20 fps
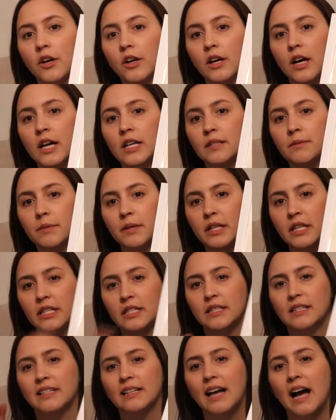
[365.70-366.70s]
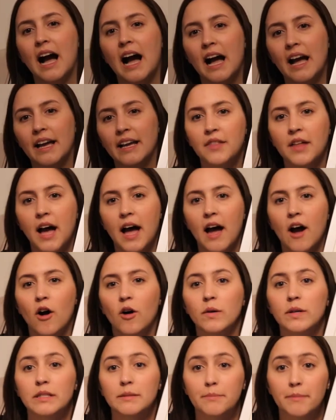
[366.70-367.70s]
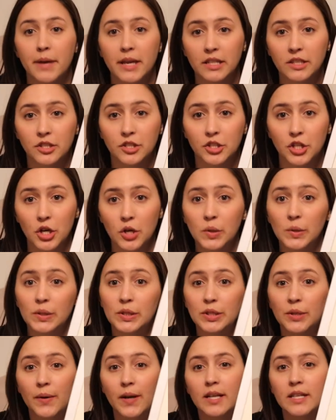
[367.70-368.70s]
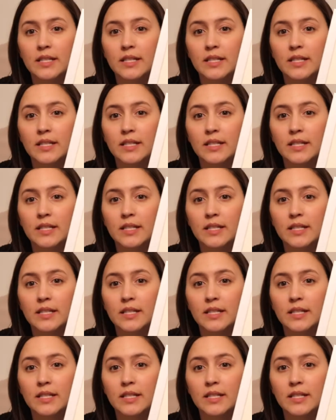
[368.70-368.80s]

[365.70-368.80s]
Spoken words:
Her husband is the guy that always makes jokes, so I